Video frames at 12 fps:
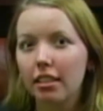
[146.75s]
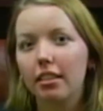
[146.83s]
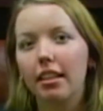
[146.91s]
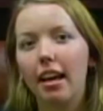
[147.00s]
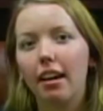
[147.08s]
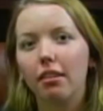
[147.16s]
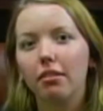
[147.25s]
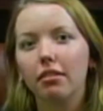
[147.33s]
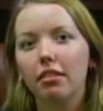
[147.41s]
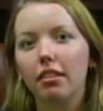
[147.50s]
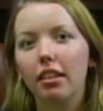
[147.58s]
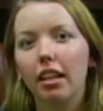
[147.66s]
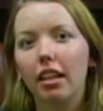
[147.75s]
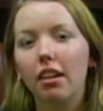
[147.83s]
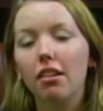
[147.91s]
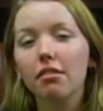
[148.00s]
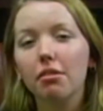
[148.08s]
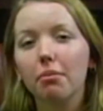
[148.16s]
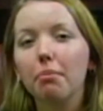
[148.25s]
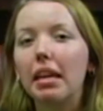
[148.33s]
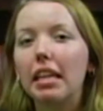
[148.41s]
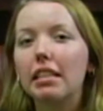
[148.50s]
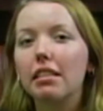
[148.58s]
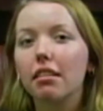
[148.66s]
Now, it also
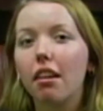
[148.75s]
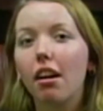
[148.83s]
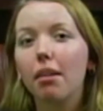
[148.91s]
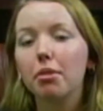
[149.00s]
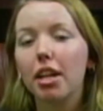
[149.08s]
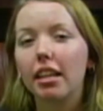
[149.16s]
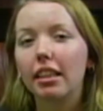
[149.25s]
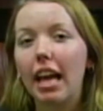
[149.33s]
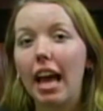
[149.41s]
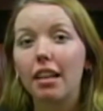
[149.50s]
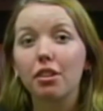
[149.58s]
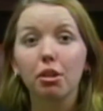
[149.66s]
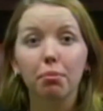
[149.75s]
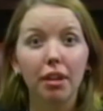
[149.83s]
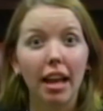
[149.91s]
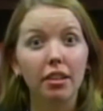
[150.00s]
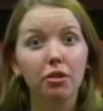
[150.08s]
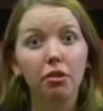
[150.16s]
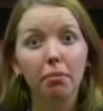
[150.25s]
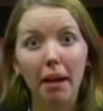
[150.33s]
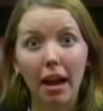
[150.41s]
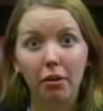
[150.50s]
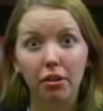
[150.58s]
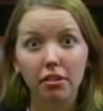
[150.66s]
means an object that has supernatural
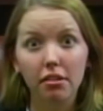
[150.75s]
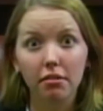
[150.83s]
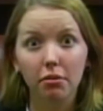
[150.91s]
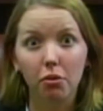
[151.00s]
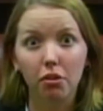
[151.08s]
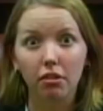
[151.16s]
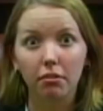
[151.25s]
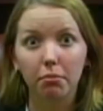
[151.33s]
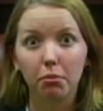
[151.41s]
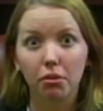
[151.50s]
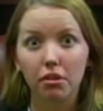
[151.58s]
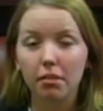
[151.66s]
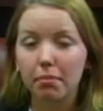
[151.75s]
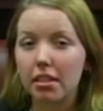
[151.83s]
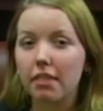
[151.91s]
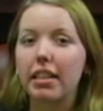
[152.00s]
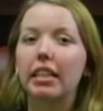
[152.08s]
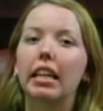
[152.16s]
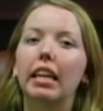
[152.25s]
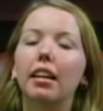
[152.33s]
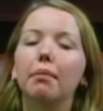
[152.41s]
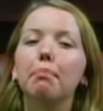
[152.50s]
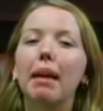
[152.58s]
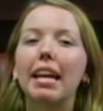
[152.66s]
powers, or more specifically,
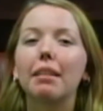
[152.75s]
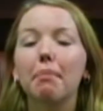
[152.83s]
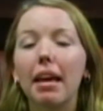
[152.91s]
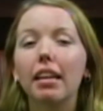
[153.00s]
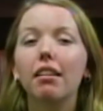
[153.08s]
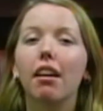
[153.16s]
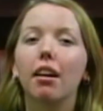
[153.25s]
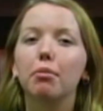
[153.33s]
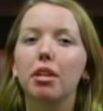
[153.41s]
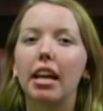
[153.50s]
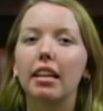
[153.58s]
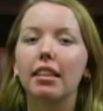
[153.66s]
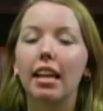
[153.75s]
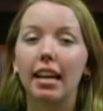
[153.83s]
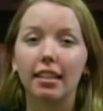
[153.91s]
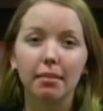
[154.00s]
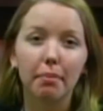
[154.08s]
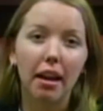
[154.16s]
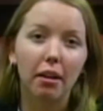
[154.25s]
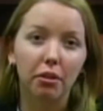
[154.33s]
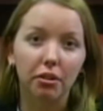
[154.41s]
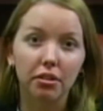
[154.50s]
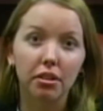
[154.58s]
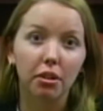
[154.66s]
a man-made object that has
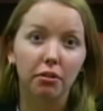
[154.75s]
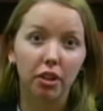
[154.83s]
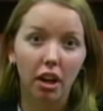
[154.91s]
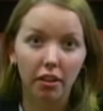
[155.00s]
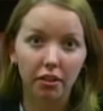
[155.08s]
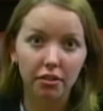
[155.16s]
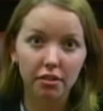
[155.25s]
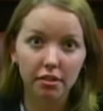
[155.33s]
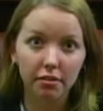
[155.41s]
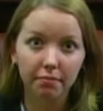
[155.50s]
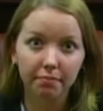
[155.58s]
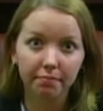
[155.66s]
powers over others.